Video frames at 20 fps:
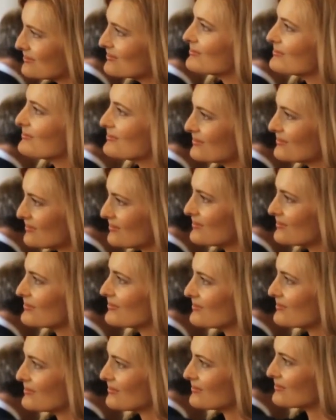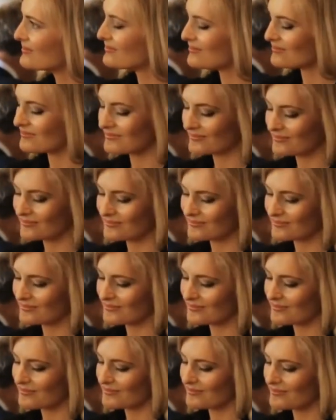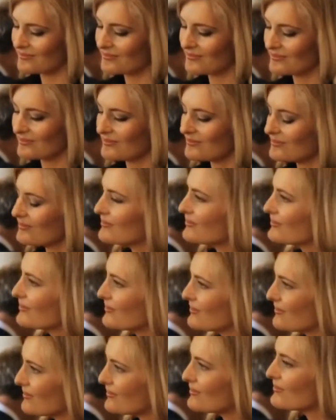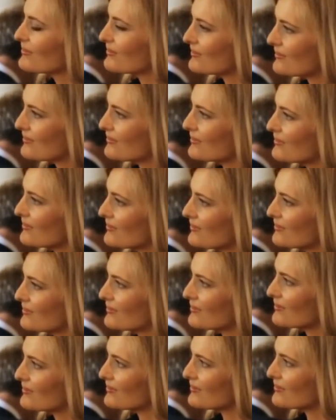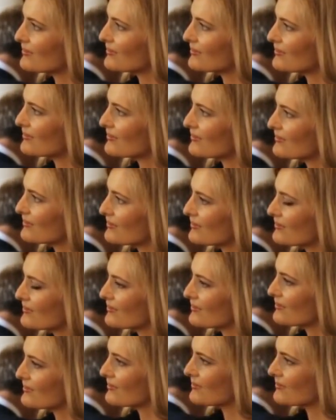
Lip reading: (silent)